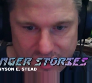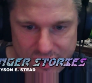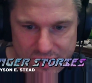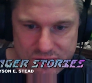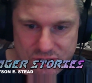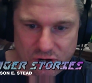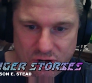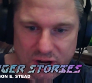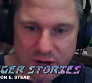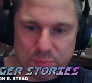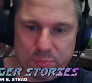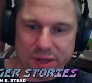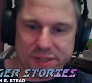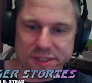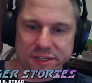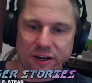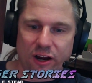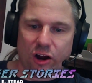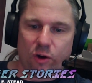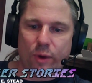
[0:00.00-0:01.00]
started
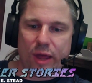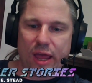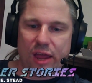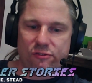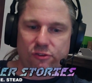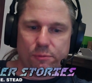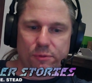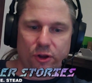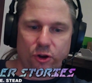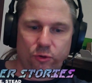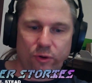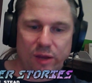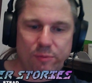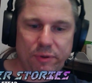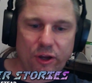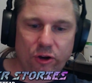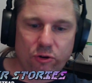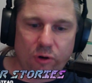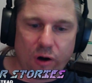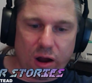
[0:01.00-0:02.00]
buzzing our way from the
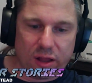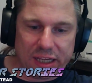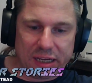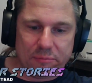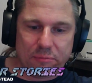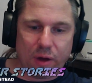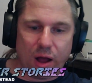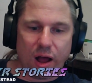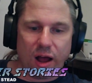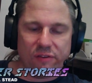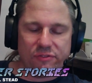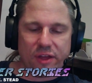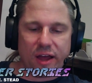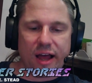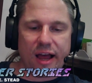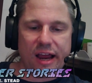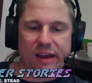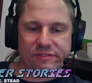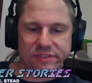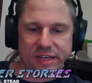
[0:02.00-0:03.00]
creeping, crawling maw of the
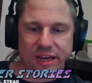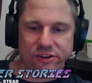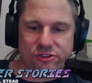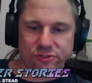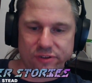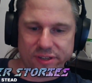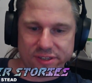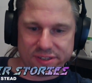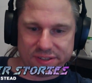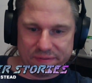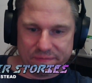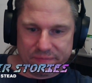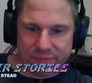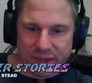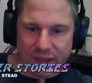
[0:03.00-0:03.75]
hive's entrance.